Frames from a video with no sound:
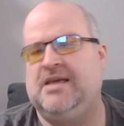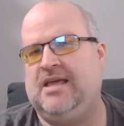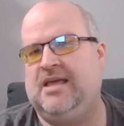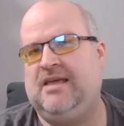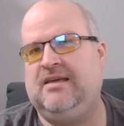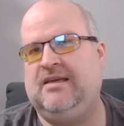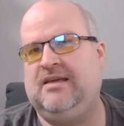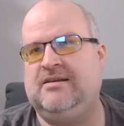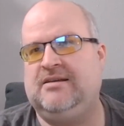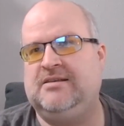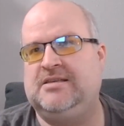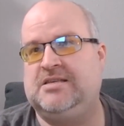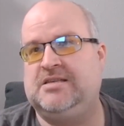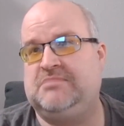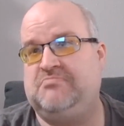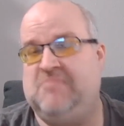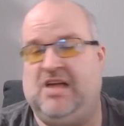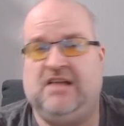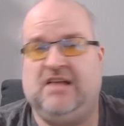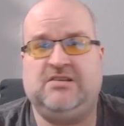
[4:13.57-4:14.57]
And
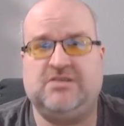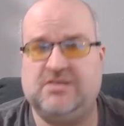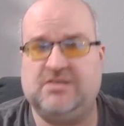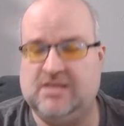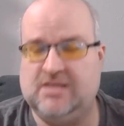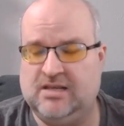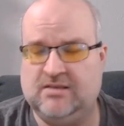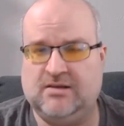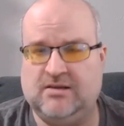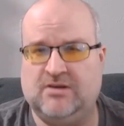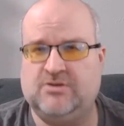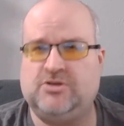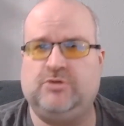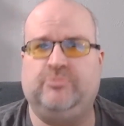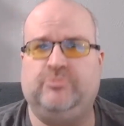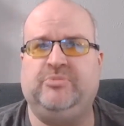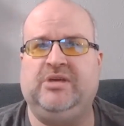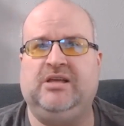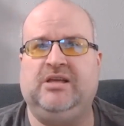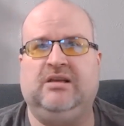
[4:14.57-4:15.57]
I just think there
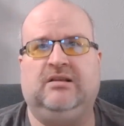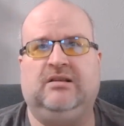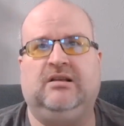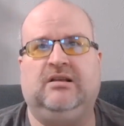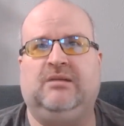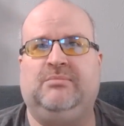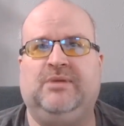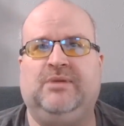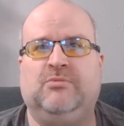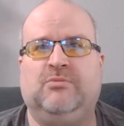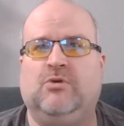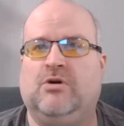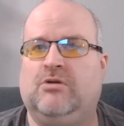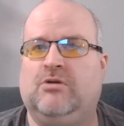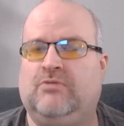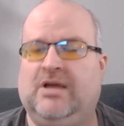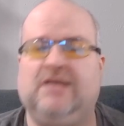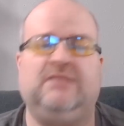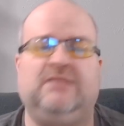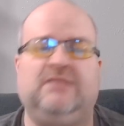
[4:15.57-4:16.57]
should be a little bit more
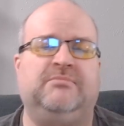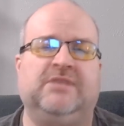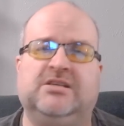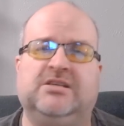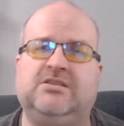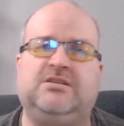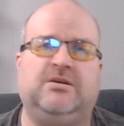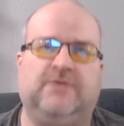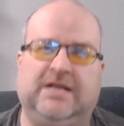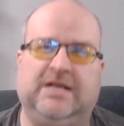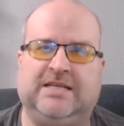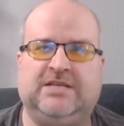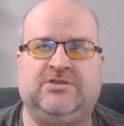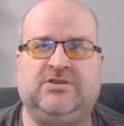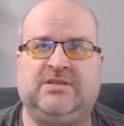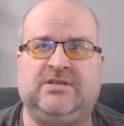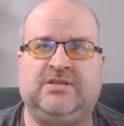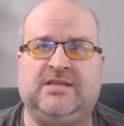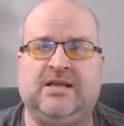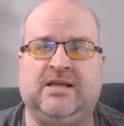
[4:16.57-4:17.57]
randomness to it,
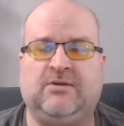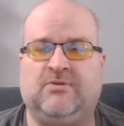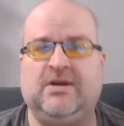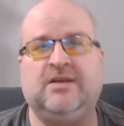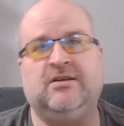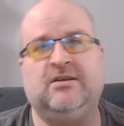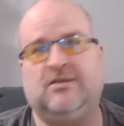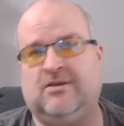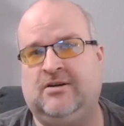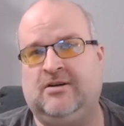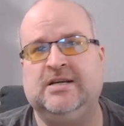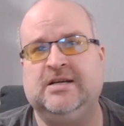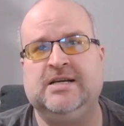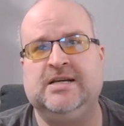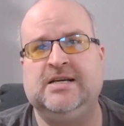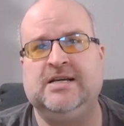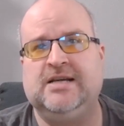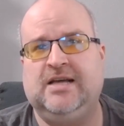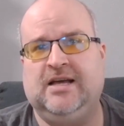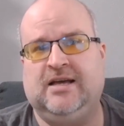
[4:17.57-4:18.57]
just like regular,
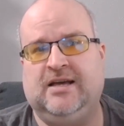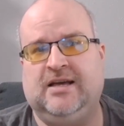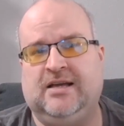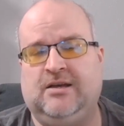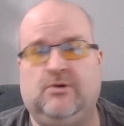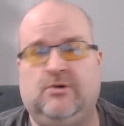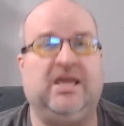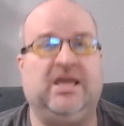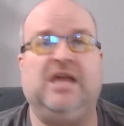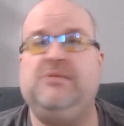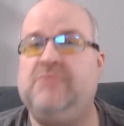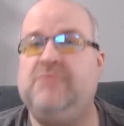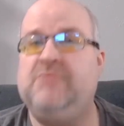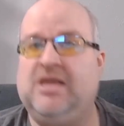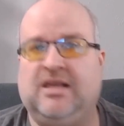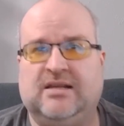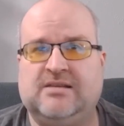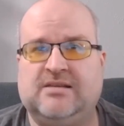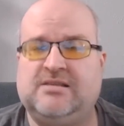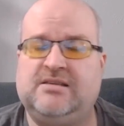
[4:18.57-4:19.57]
gaming
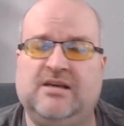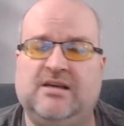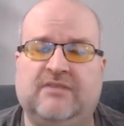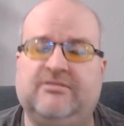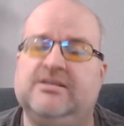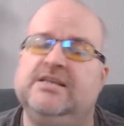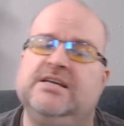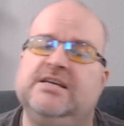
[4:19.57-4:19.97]
and stuff.